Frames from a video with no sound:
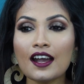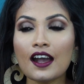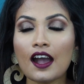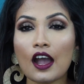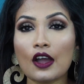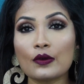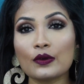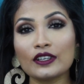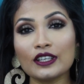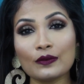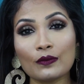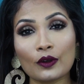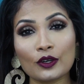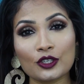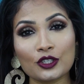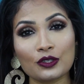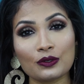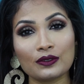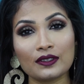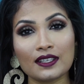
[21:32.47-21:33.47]
I really want
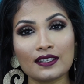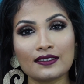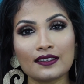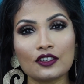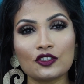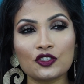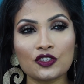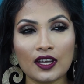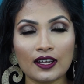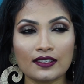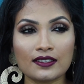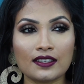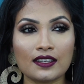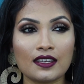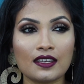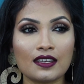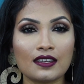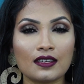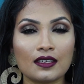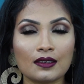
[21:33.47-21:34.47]
to do this
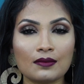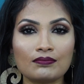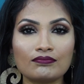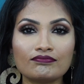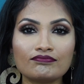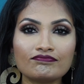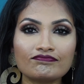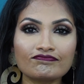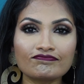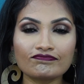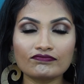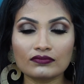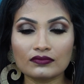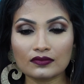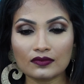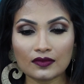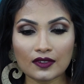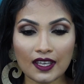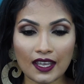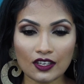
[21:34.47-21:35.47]
chatty
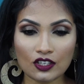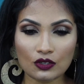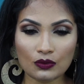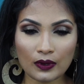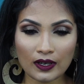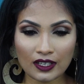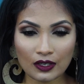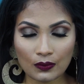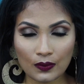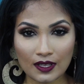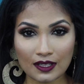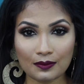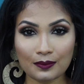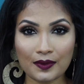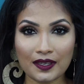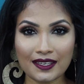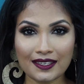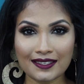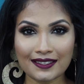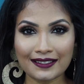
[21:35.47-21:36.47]
get ready with
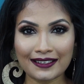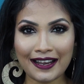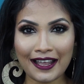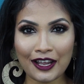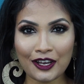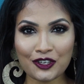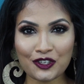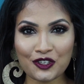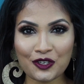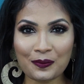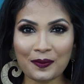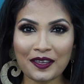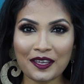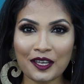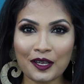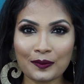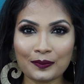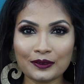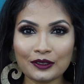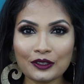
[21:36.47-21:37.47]
me /
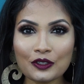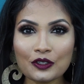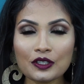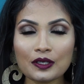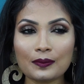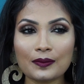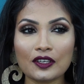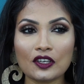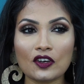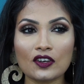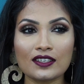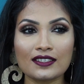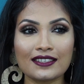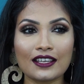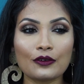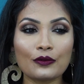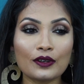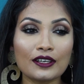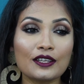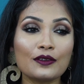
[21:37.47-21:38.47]
makeup look because I
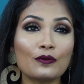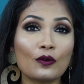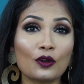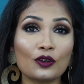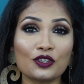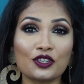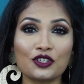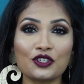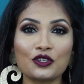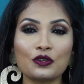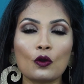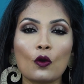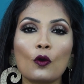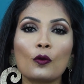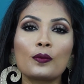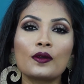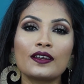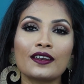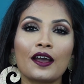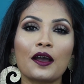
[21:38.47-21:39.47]
really wanted to
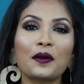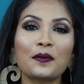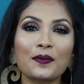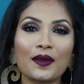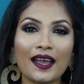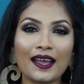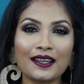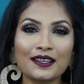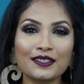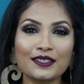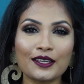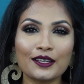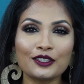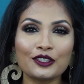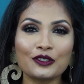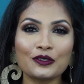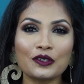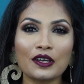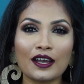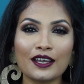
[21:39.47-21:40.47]
open up and tell
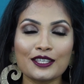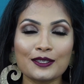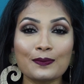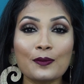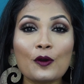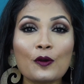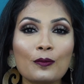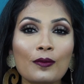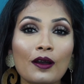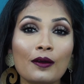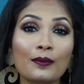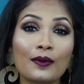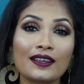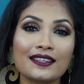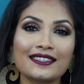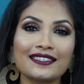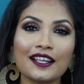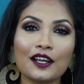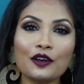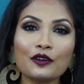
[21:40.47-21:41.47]
you guys more about
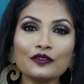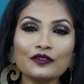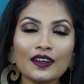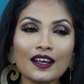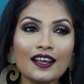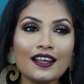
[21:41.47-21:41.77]
myself,